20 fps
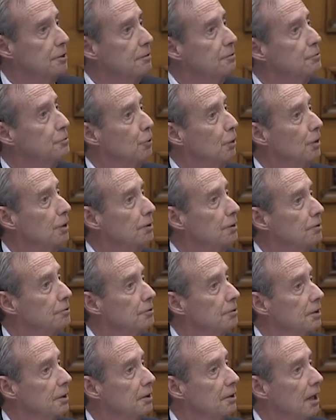that have joined
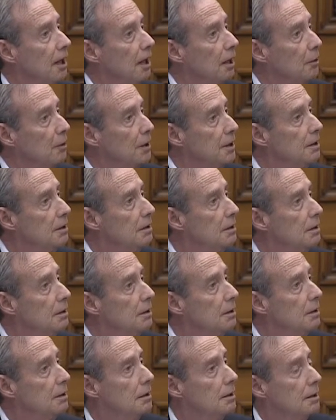us in the gallery,
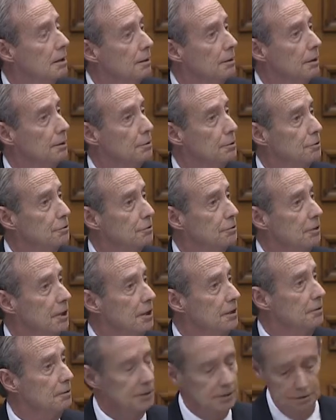with
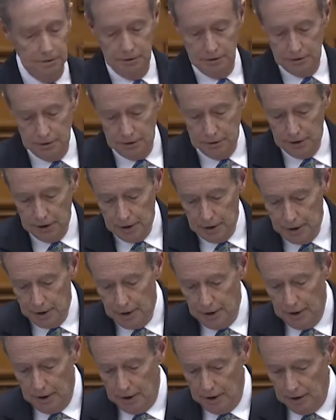Stephen,
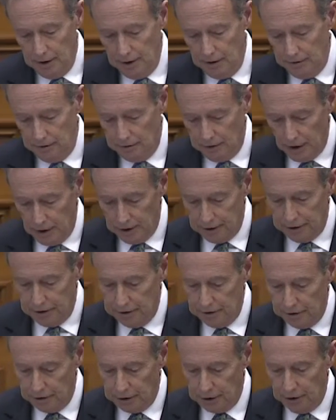his
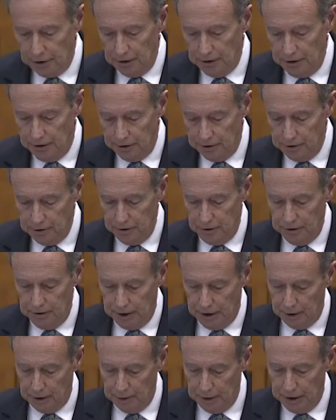son, Cheryl Hinzel and
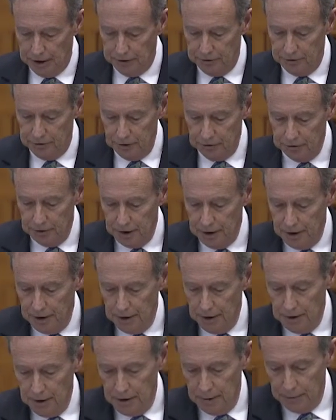Aaron Hinzel,
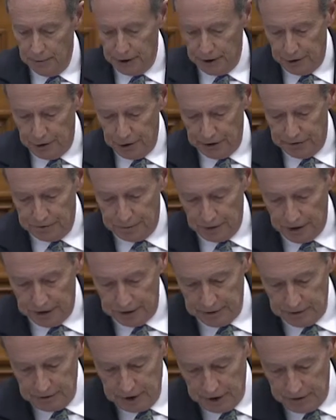my good
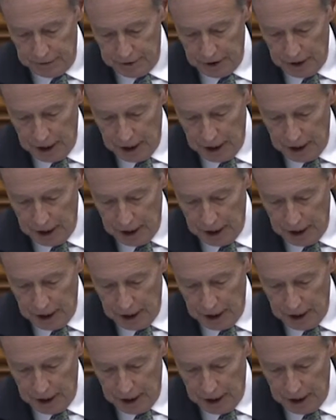friend Kevin